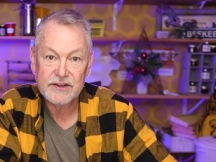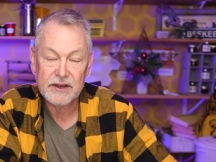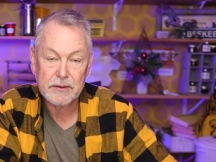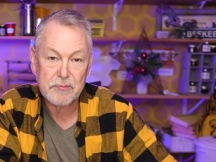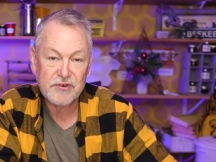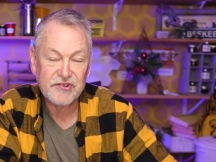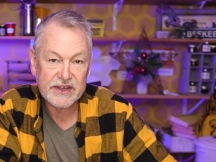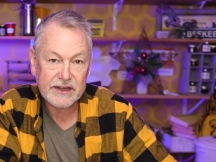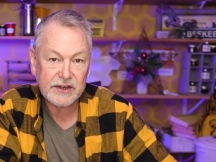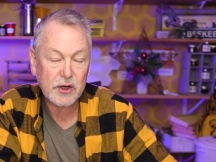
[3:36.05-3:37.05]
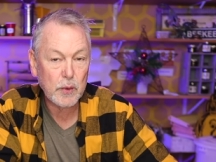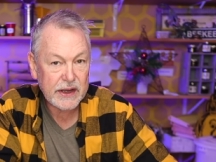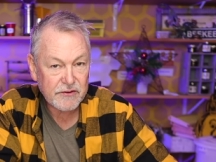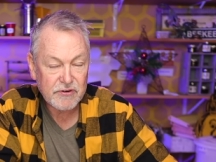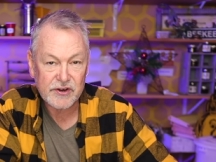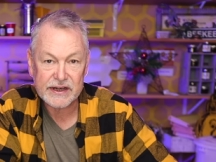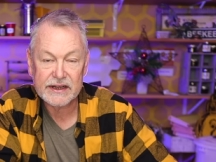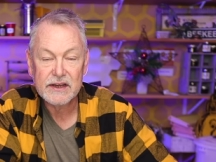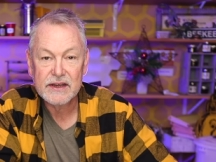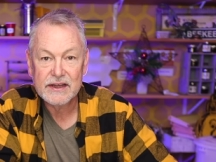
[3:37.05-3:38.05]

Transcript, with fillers: uh, present queen rearing